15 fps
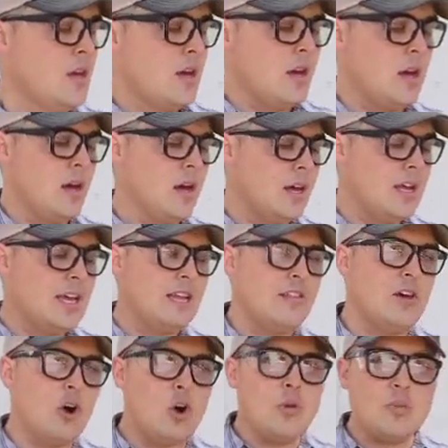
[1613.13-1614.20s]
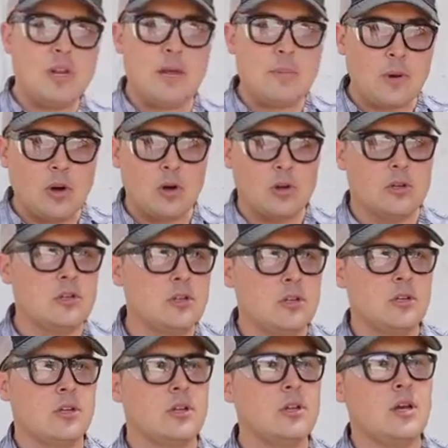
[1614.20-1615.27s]
Uh, in the Home Depot
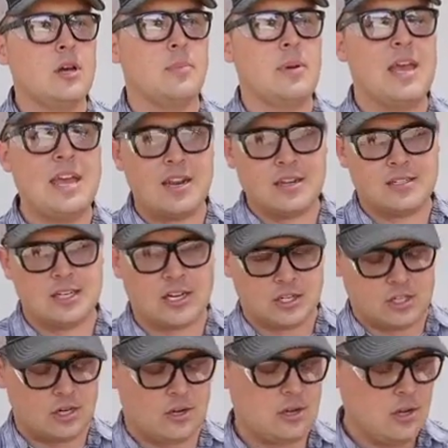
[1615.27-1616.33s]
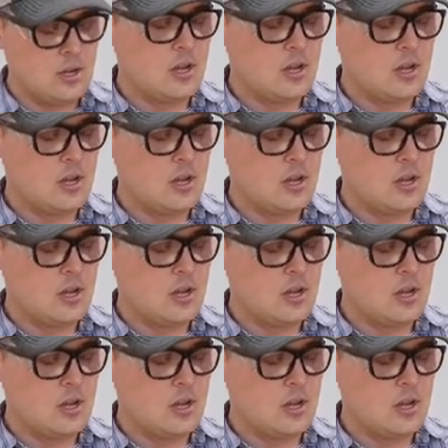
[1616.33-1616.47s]
uh, paint section,